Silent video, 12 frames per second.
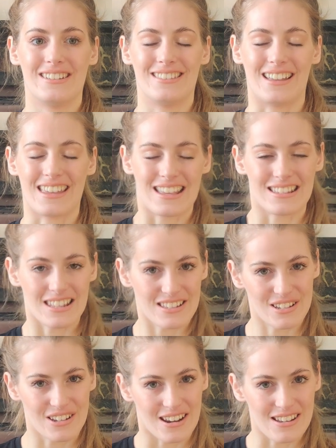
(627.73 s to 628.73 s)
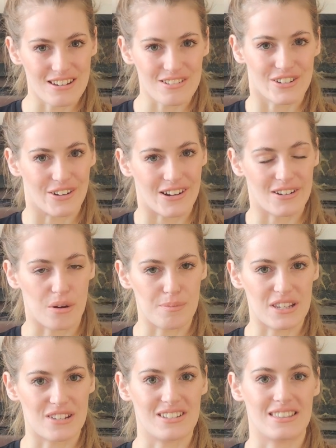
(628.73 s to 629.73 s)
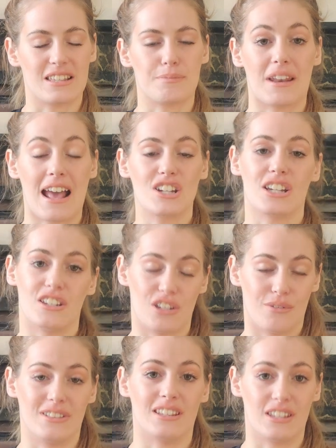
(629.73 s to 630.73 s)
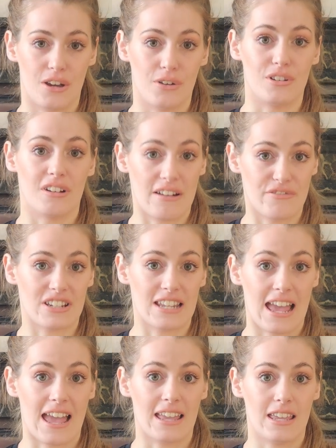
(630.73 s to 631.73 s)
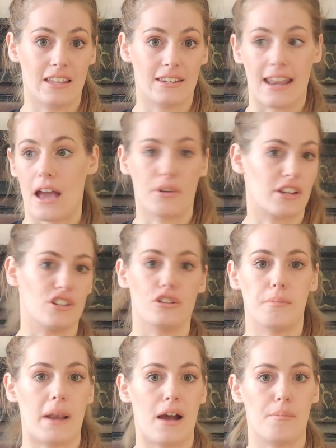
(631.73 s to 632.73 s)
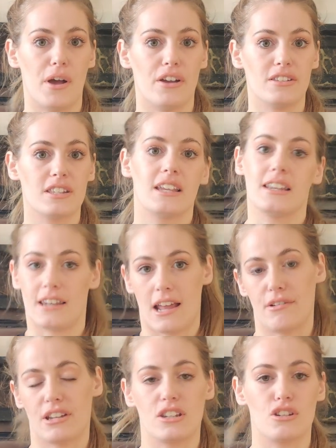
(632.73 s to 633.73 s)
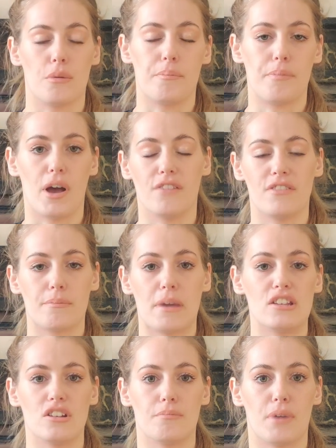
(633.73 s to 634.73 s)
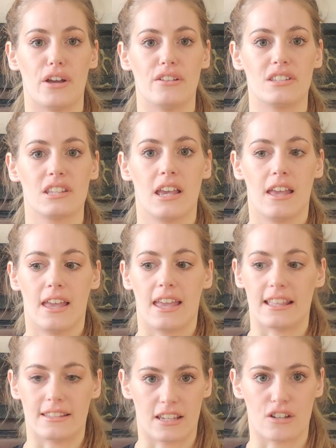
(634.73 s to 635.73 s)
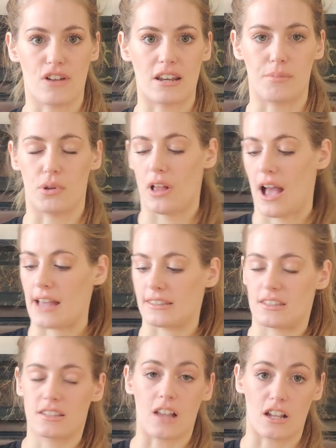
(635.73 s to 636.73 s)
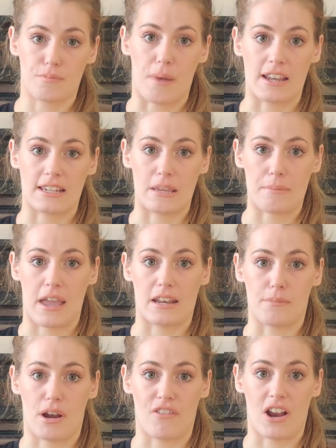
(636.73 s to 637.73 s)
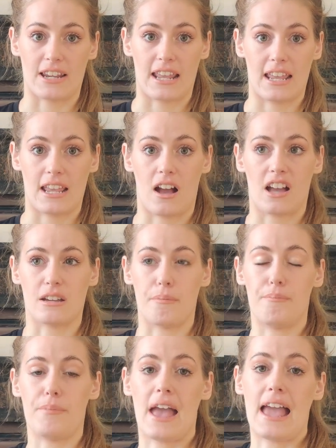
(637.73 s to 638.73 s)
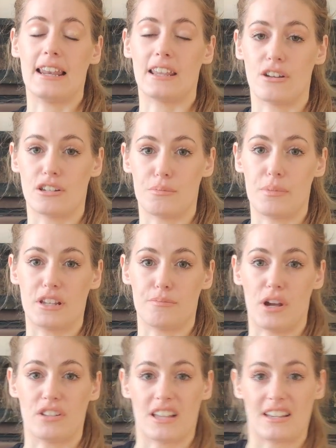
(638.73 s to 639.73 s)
Like, is this a good idea or should I not be doing this? But actually doing the yoga every day, now I can do a plow pose. Now I can do a perfect pigeon pose. It's incredible. I had such bad knee pain in my right knee. I could barely go into pigeon pose.